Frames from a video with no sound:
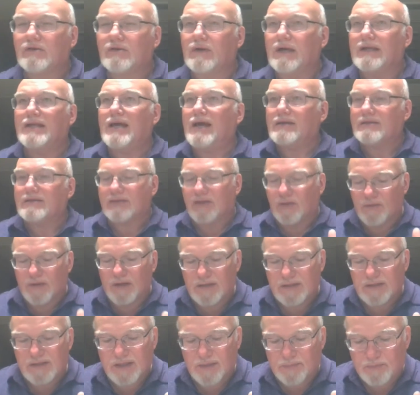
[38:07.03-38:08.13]
So
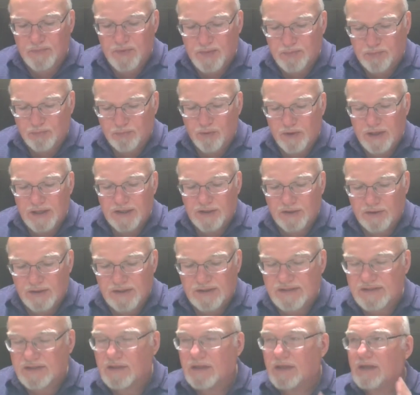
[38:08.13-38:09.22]
the
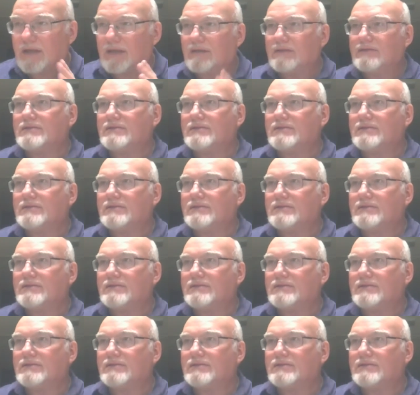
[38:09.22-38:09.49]
preterists